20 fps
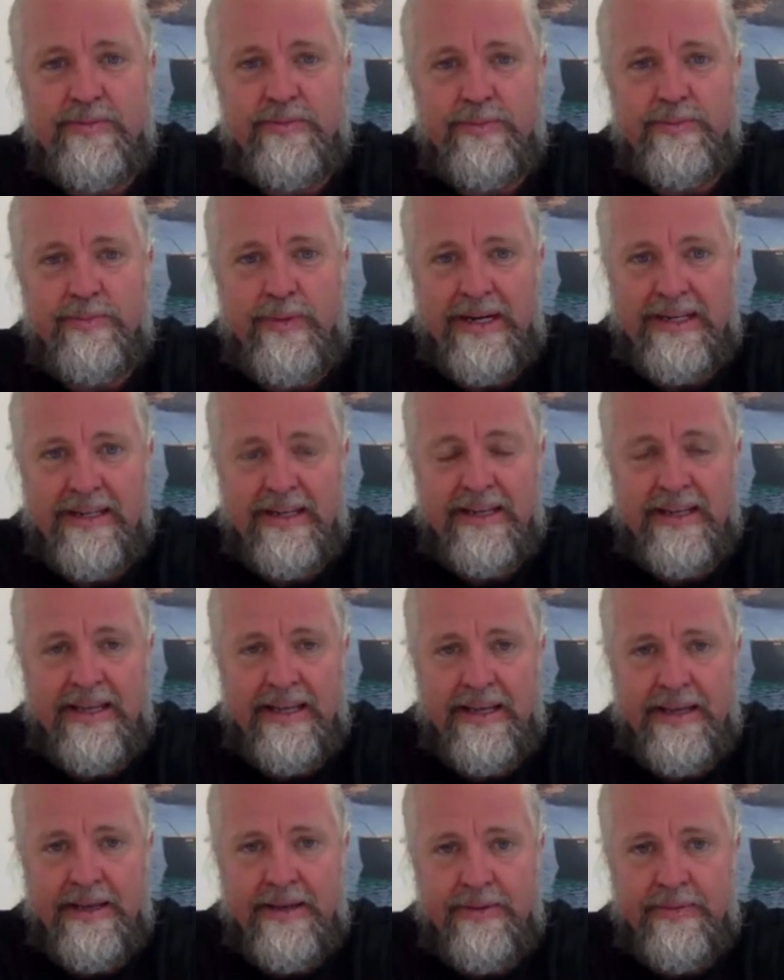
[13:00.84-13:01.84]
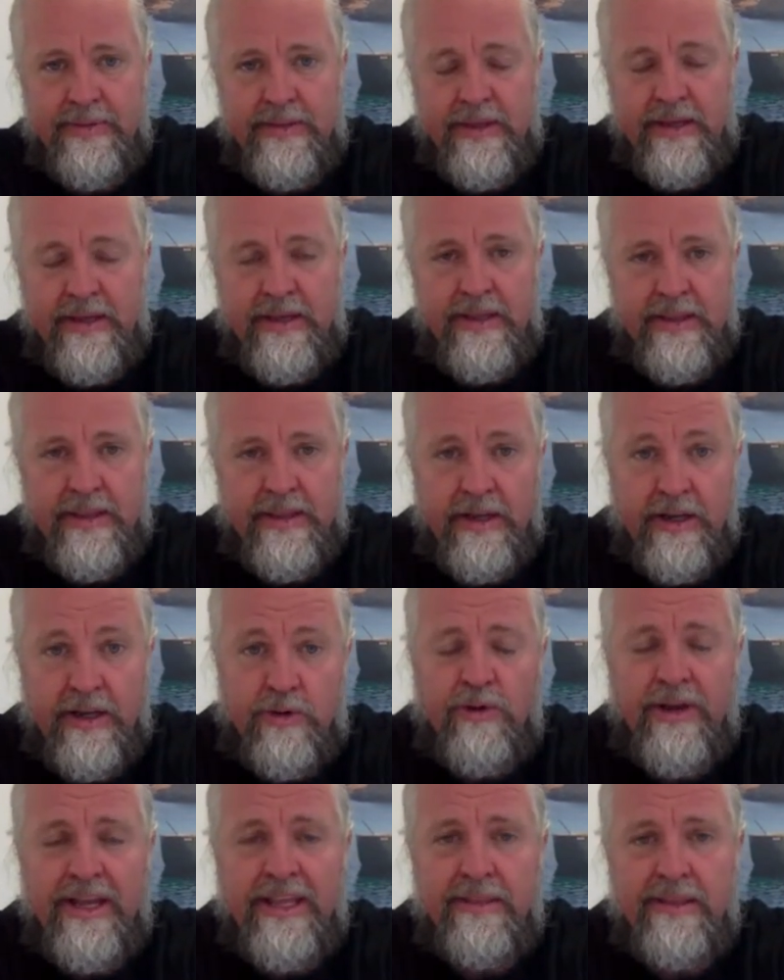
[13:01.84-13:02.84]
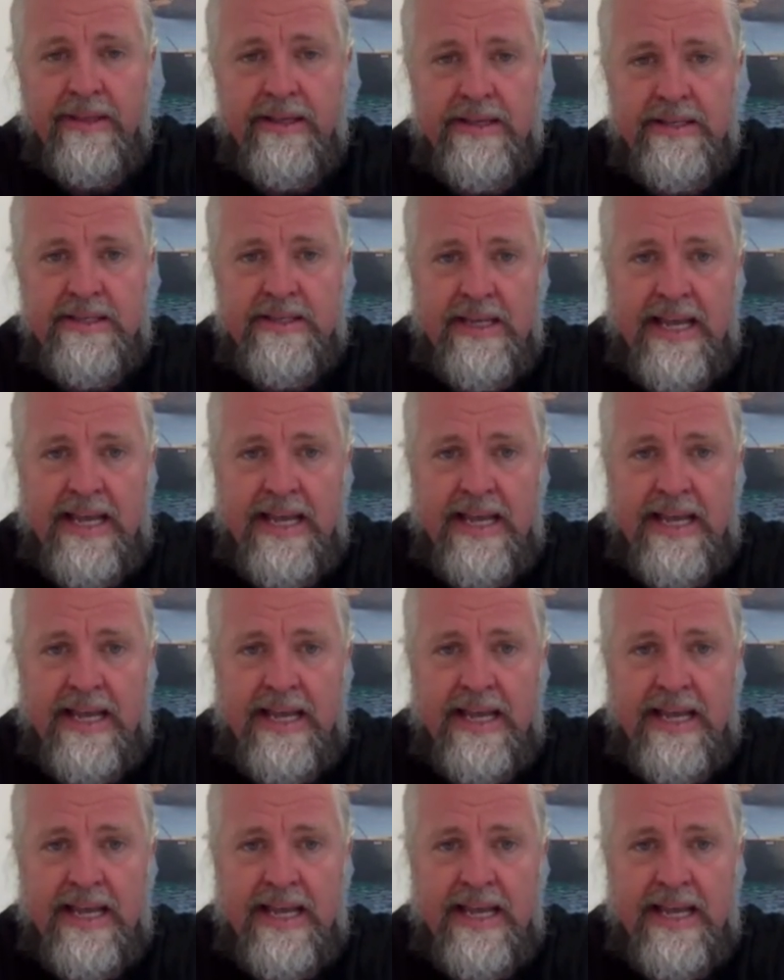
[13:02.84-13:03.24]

but the grid is